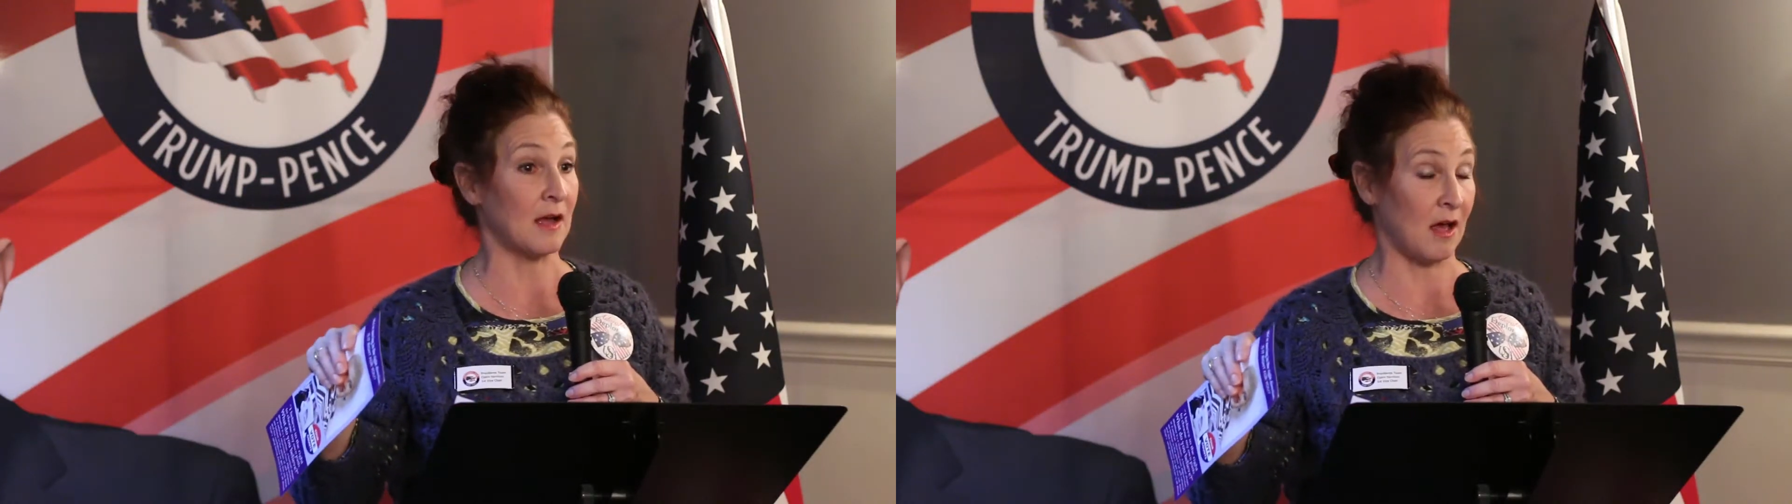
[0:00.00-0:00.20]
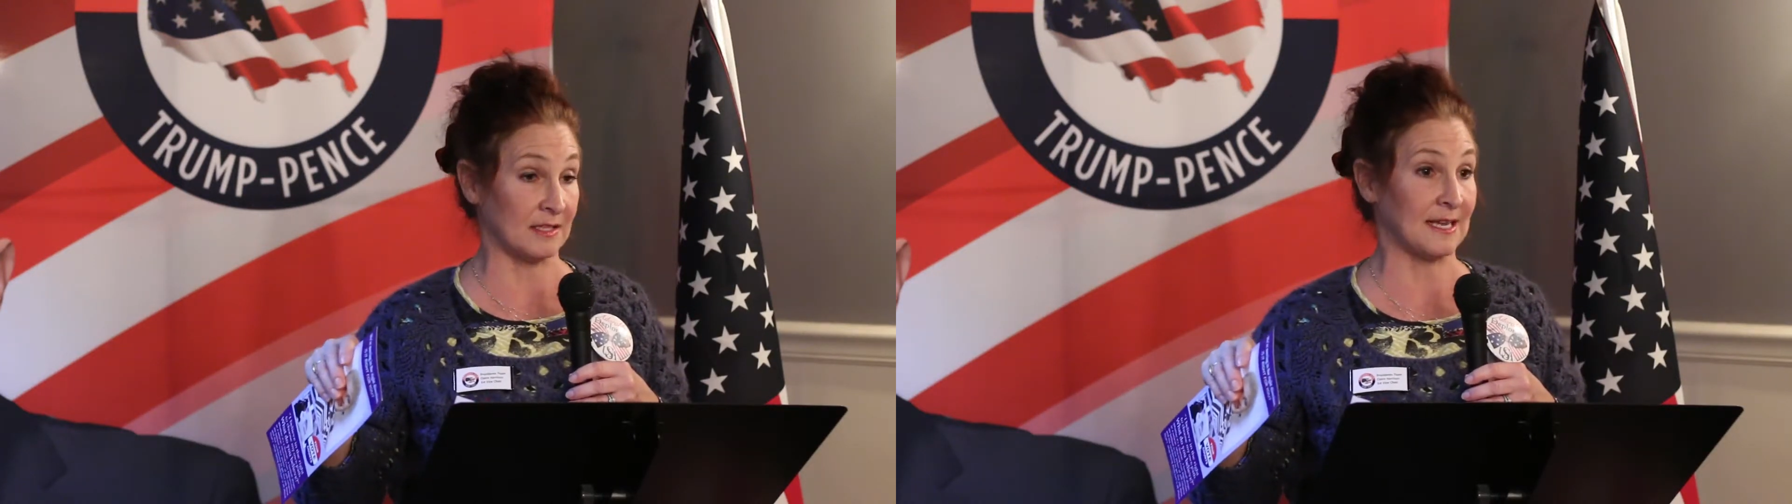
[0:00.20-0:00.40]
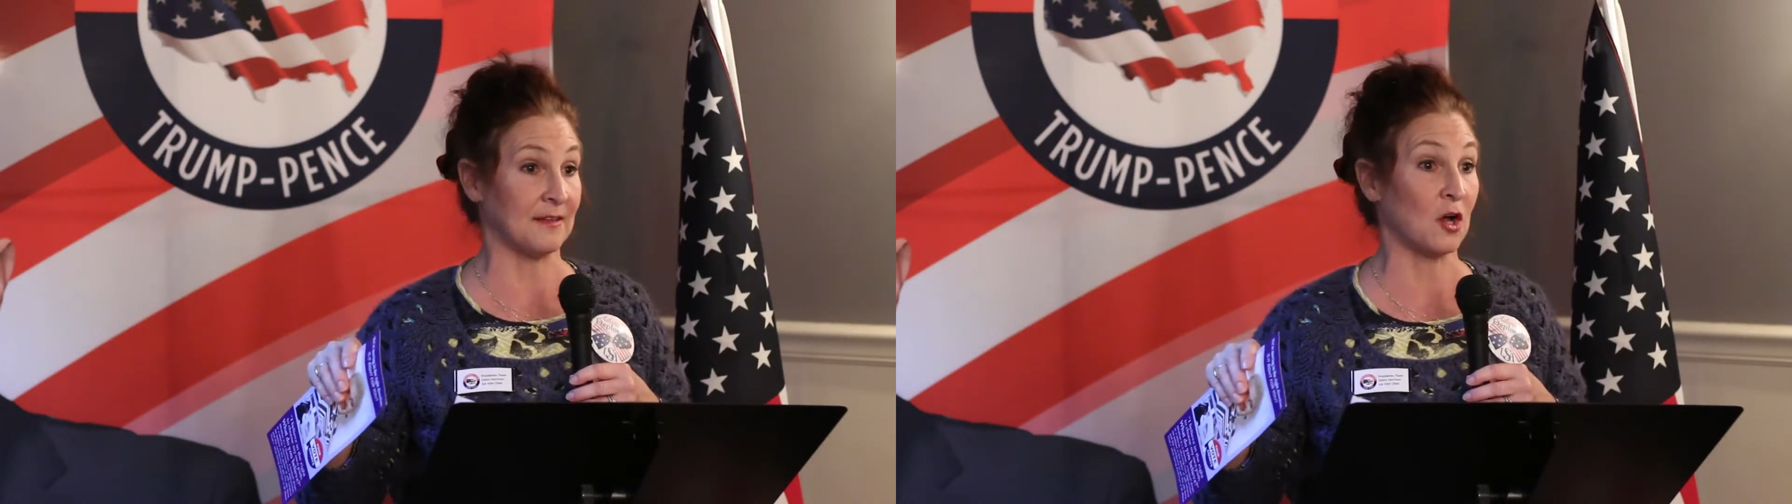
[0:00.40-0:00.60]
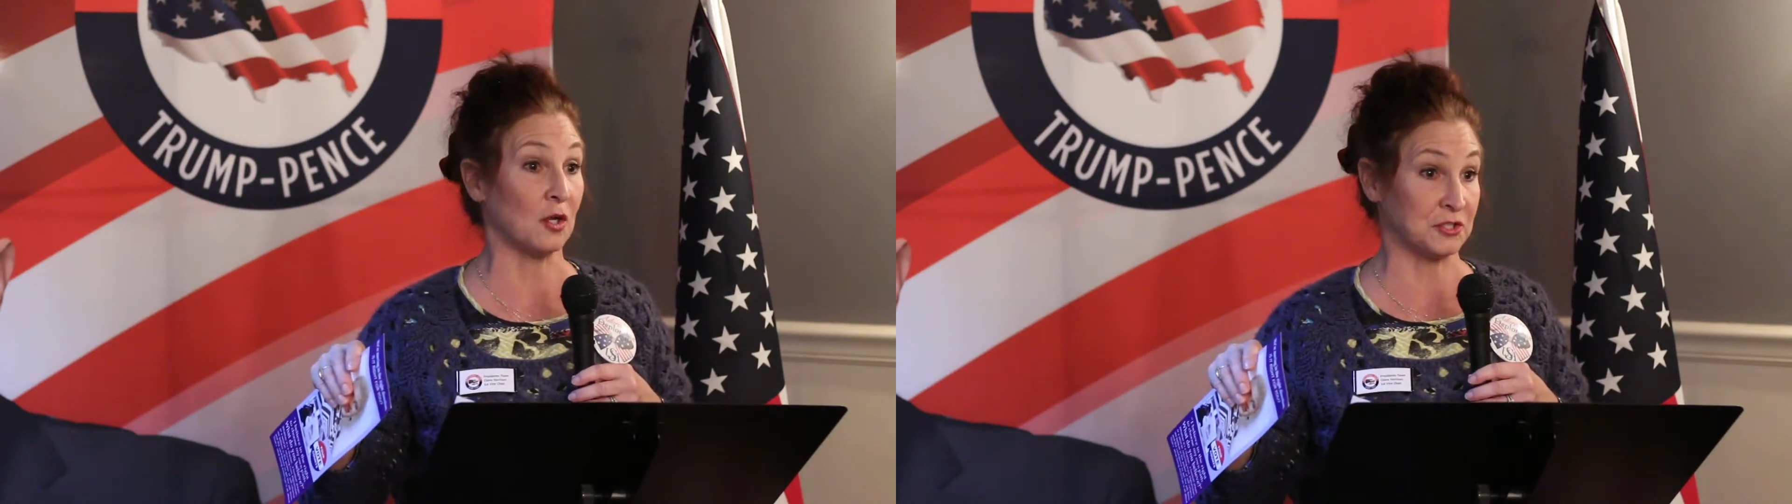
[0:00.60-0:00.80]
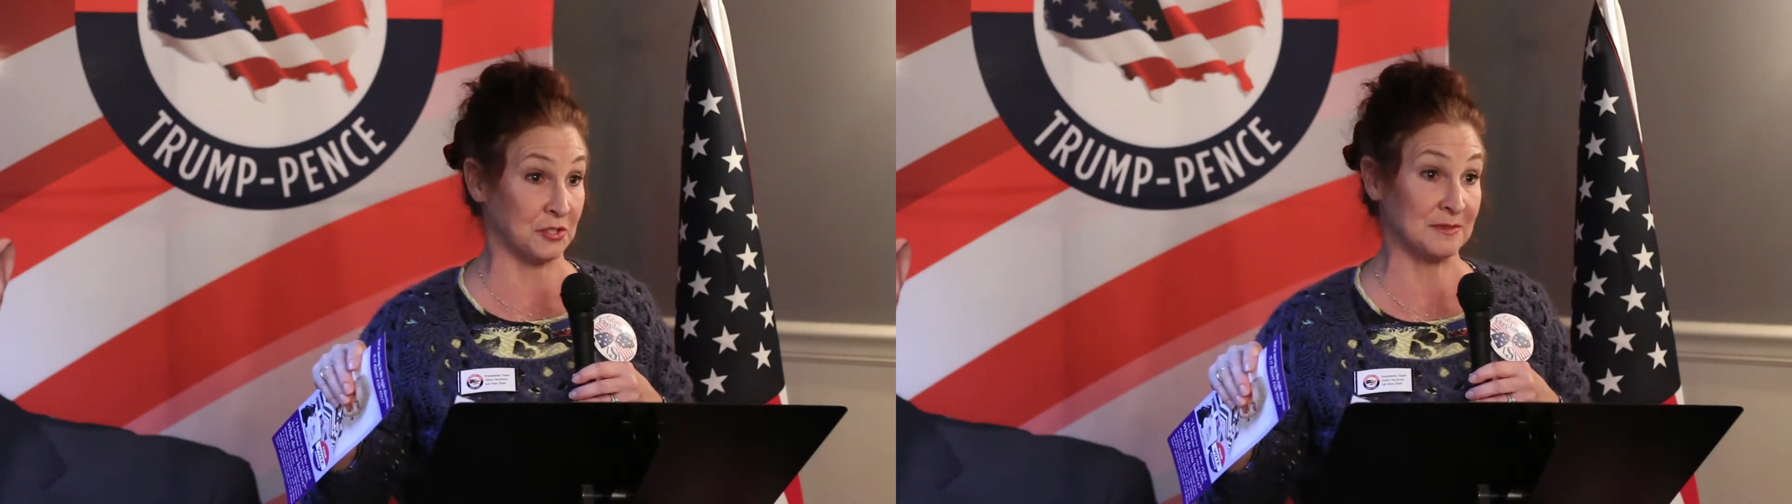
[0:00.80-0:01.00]
a holiday they
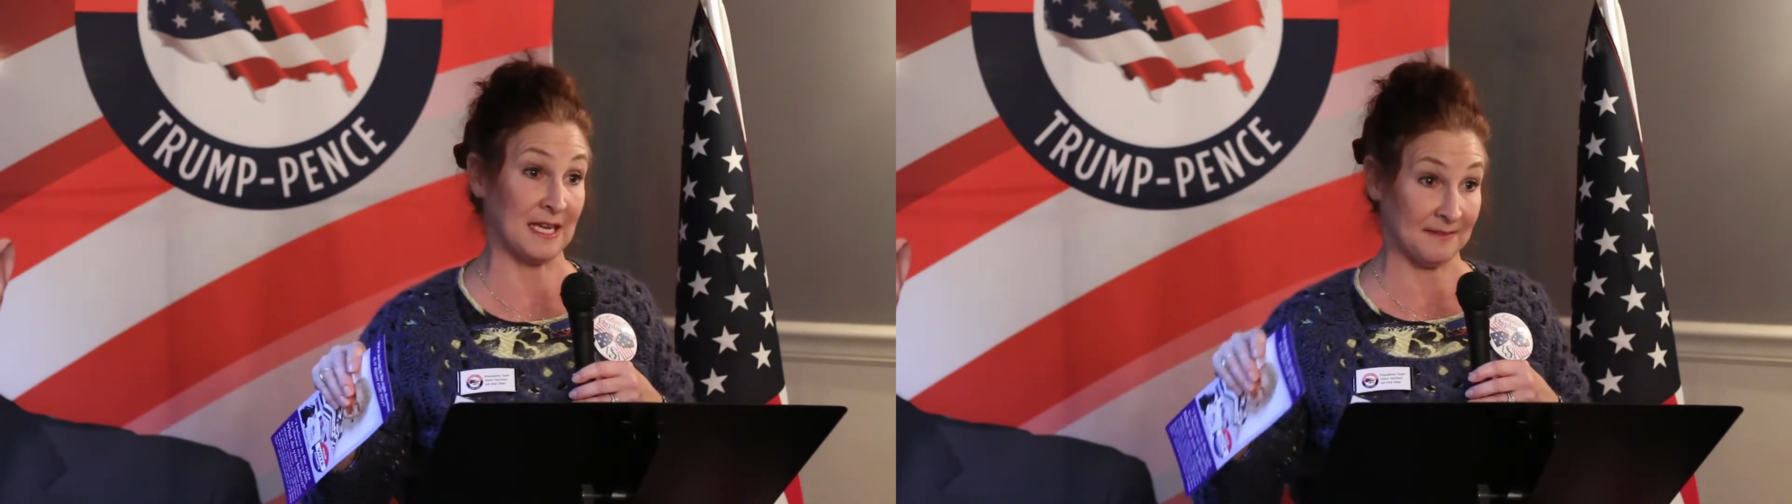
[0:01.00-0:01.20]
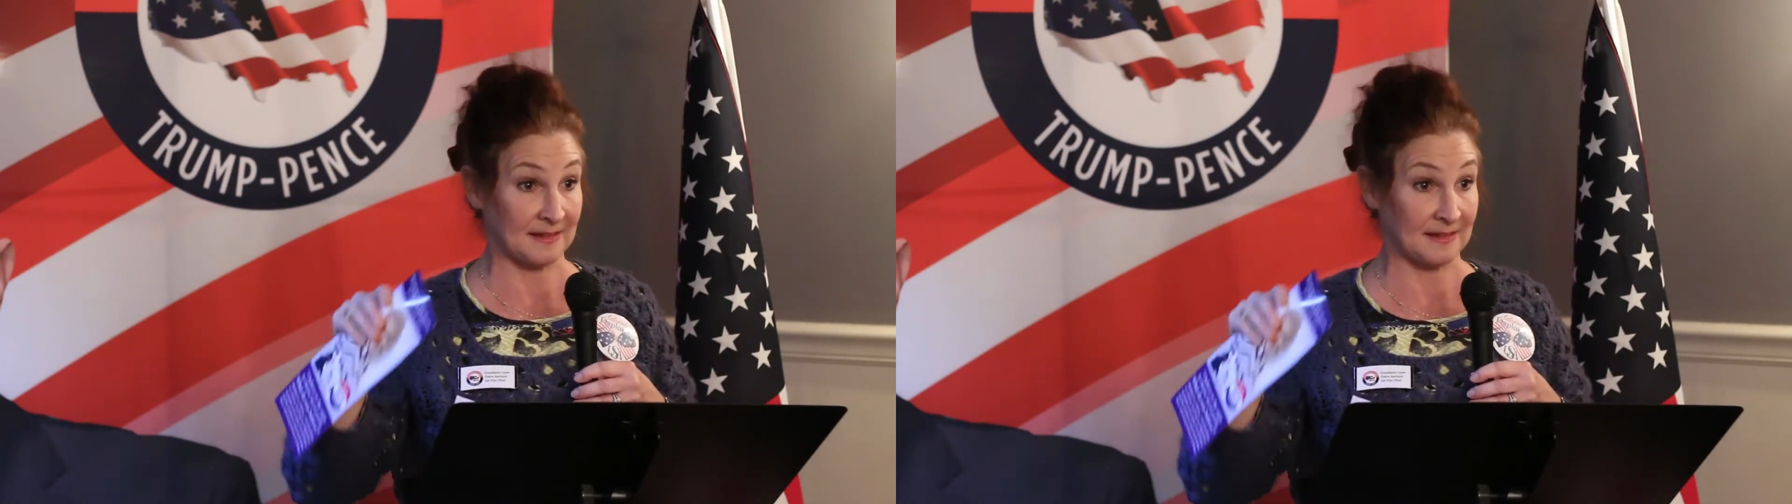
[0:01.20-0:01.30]
call Juneteenth.